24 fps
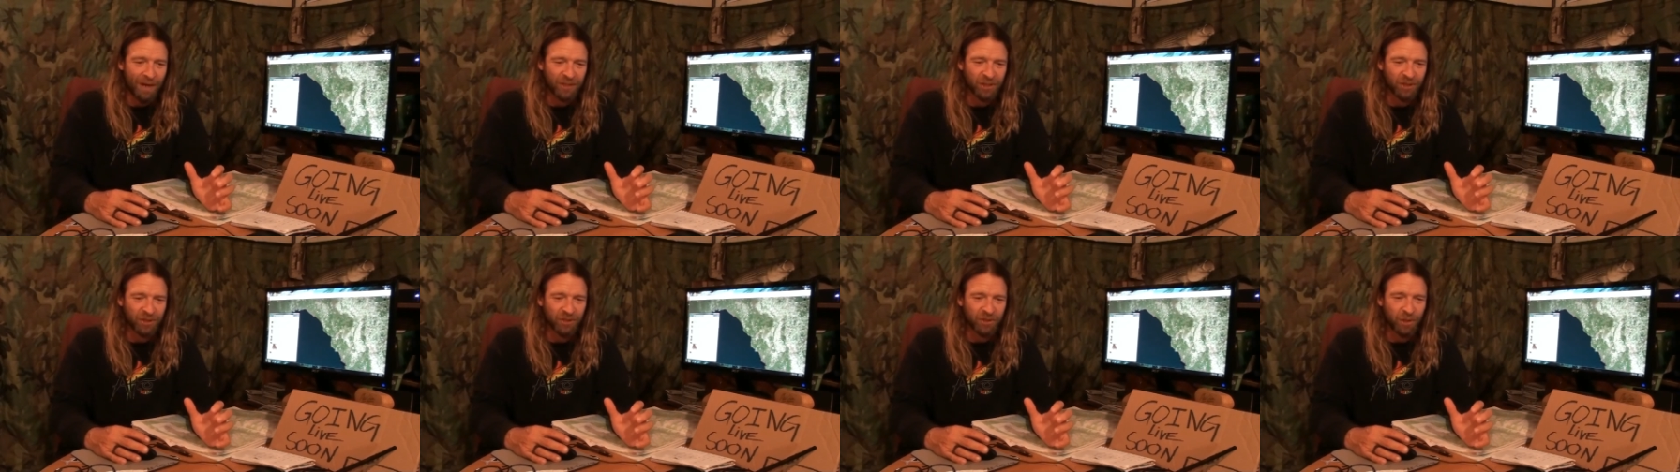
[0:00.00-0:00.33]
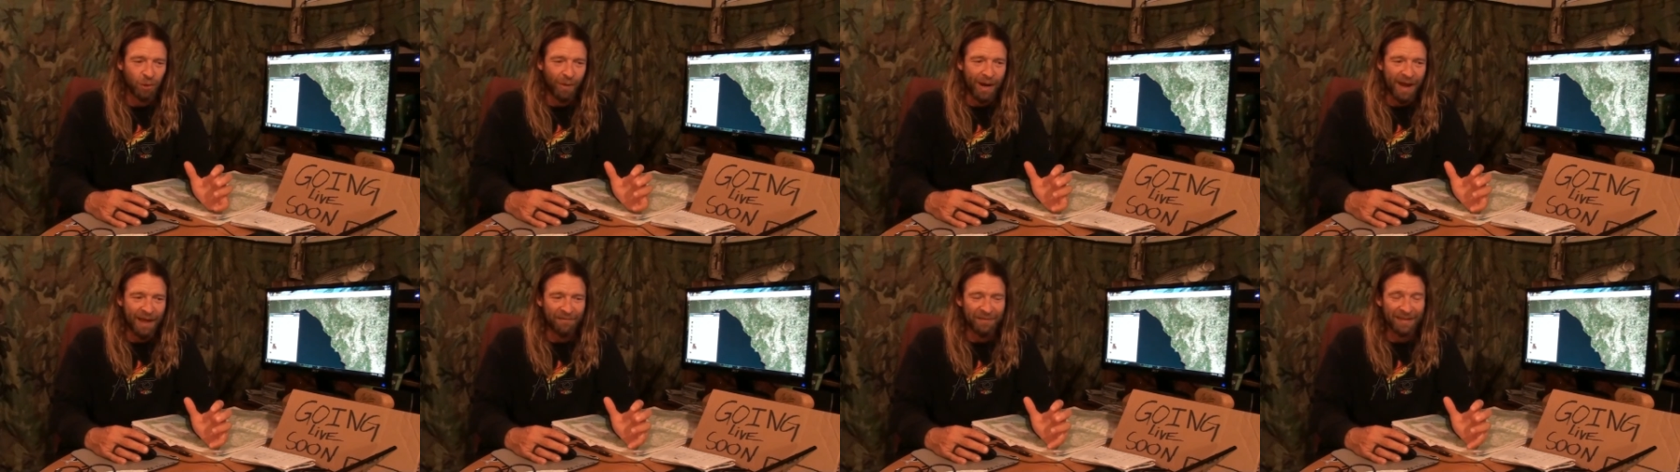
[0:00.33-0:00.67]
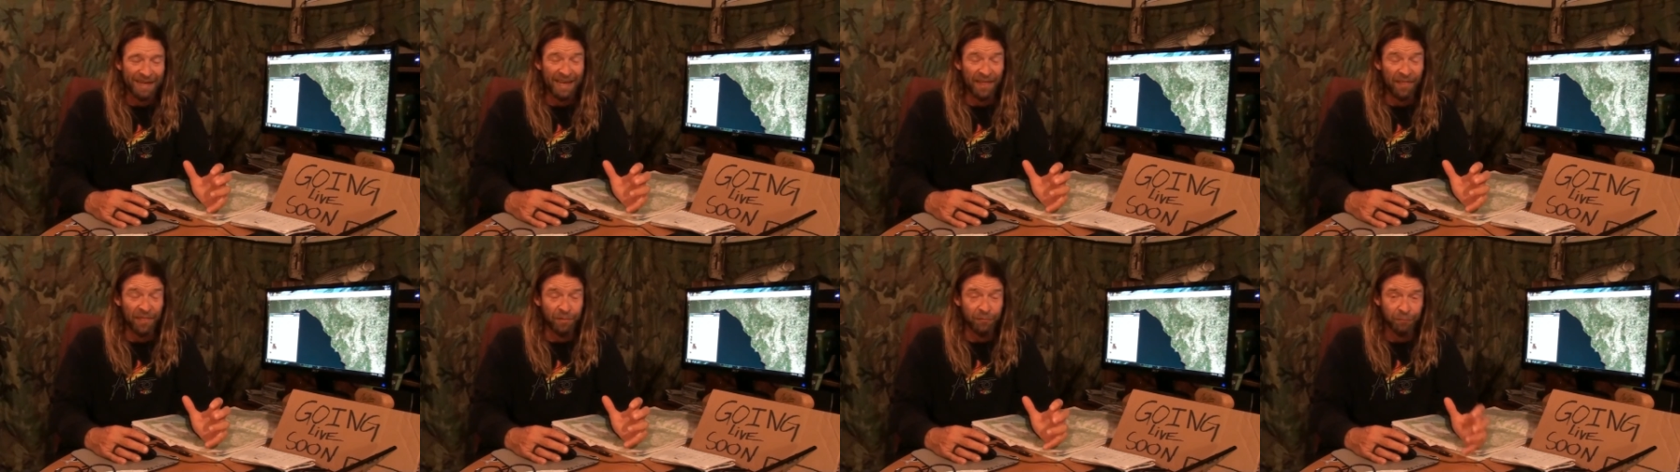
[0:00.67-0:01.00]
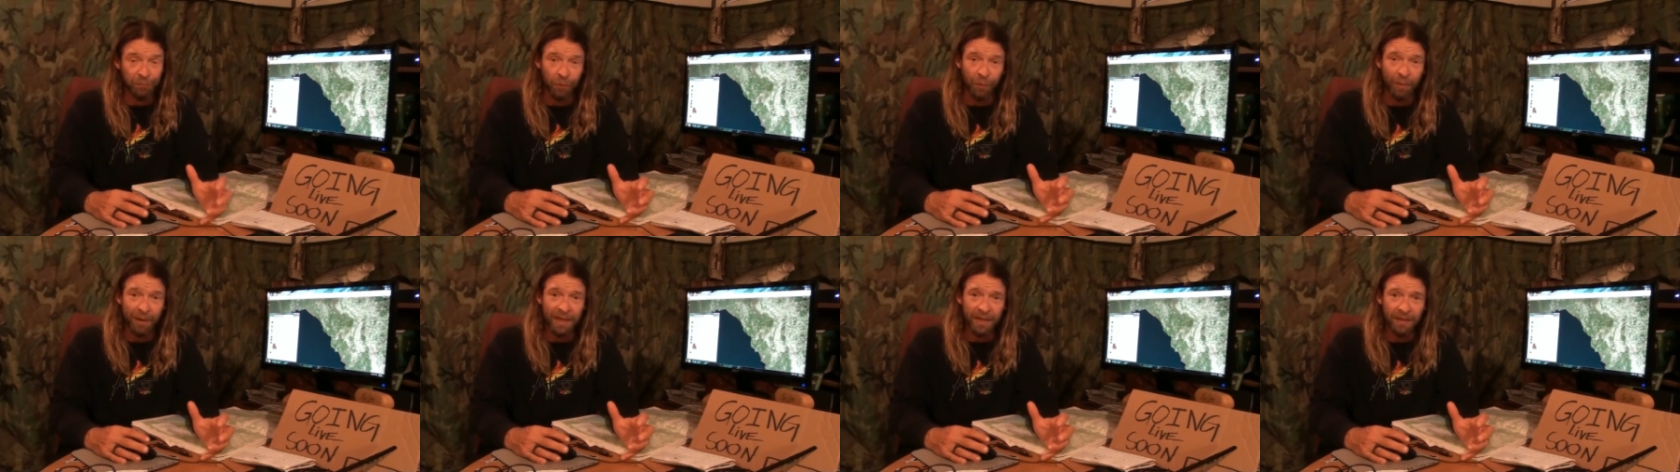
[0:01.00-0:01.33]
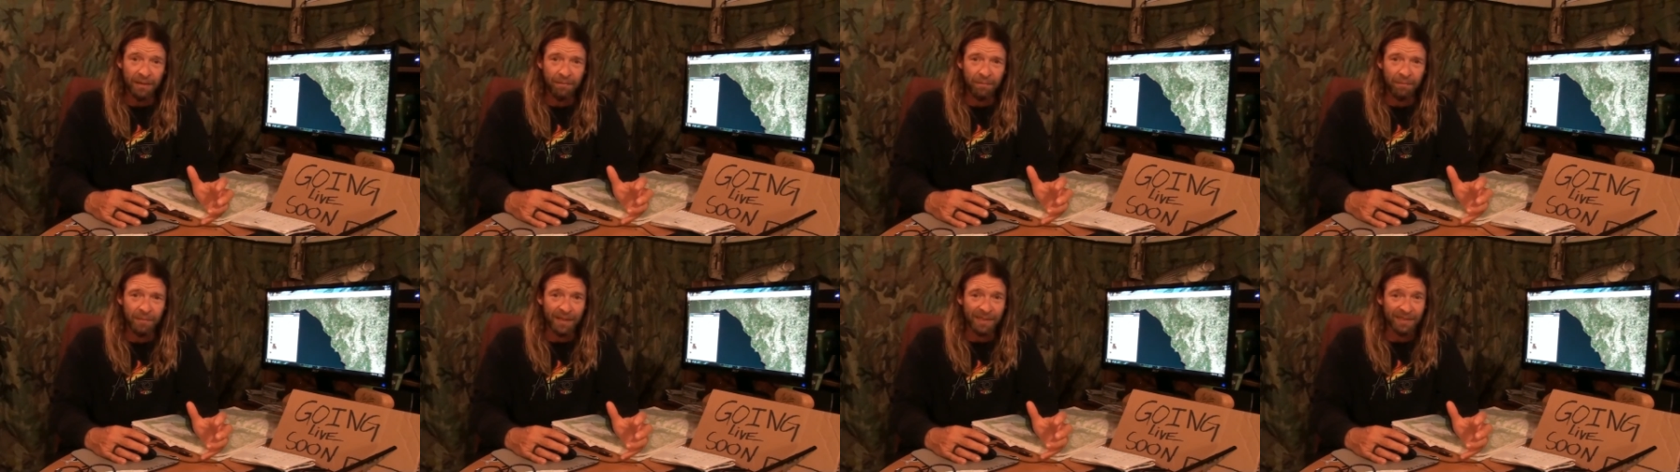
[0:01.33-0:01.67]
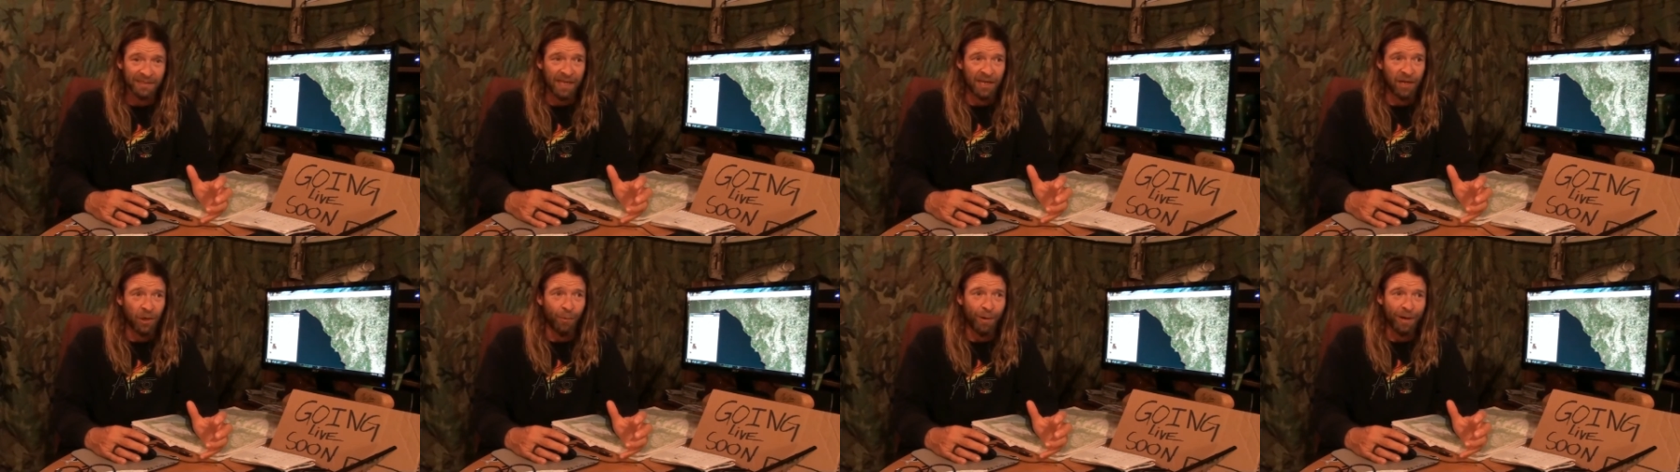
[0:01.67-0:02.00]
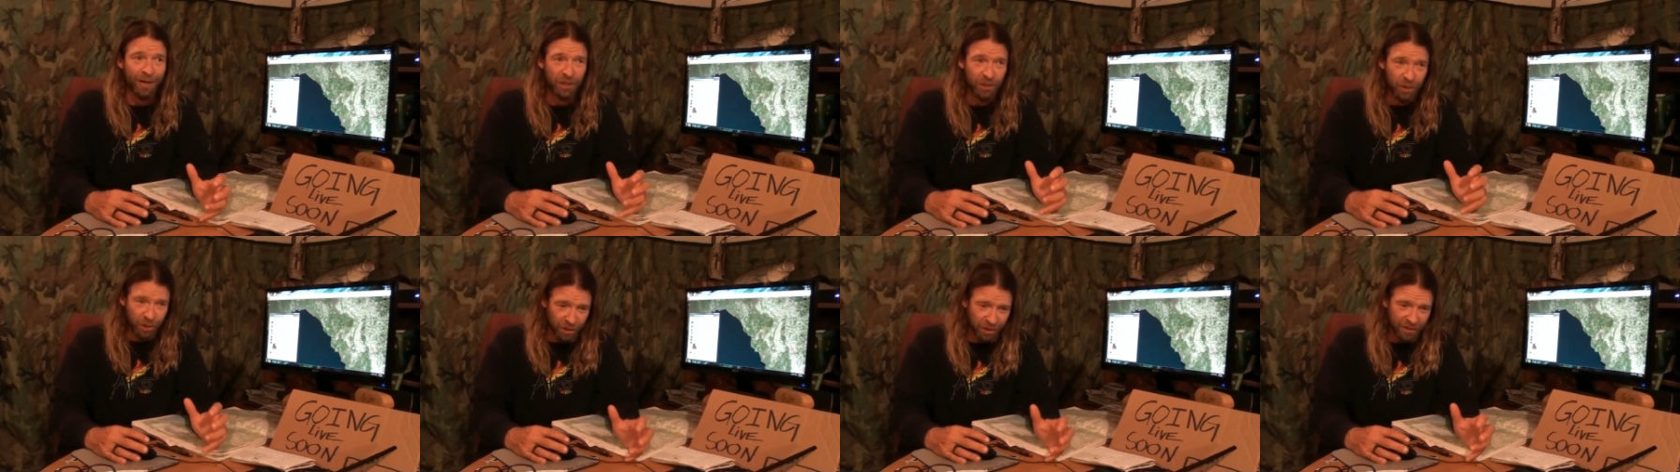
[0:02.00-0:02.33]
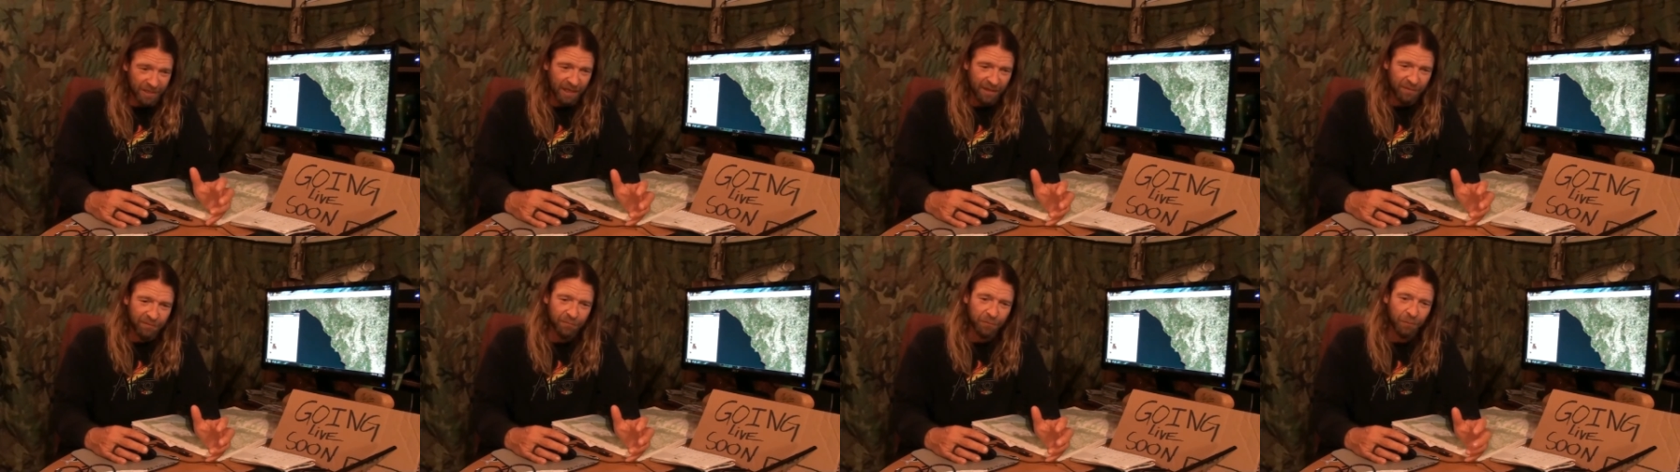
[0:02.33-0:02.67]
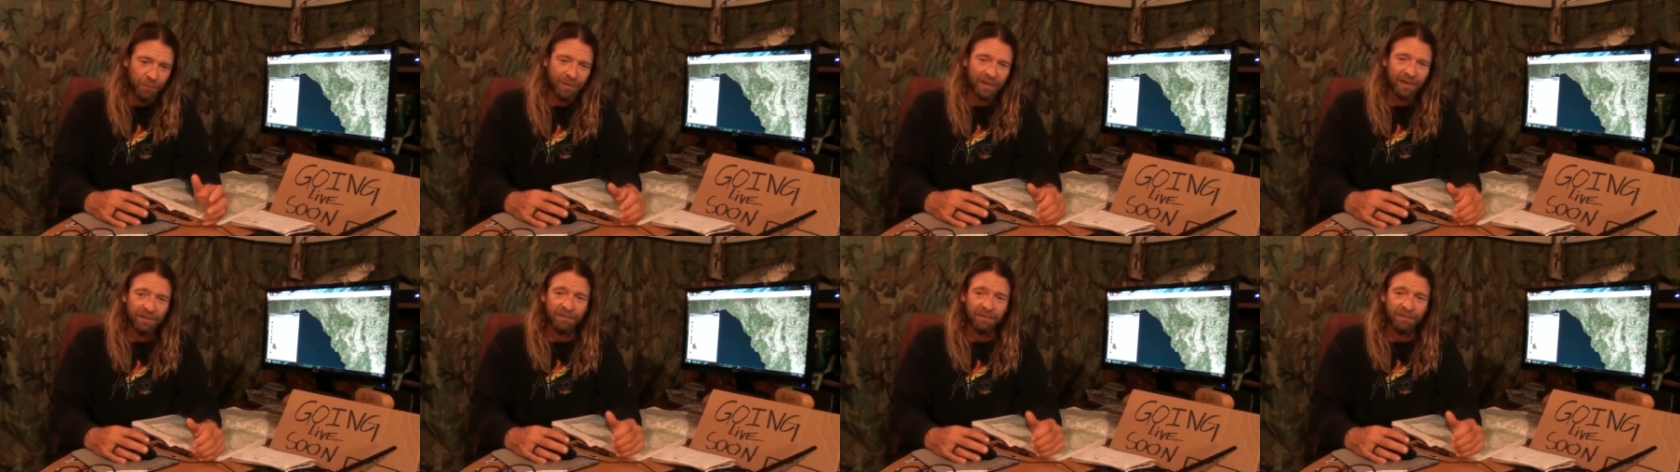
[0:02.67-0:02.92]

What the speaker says: I just know I have to get through it, because I know I could get through it,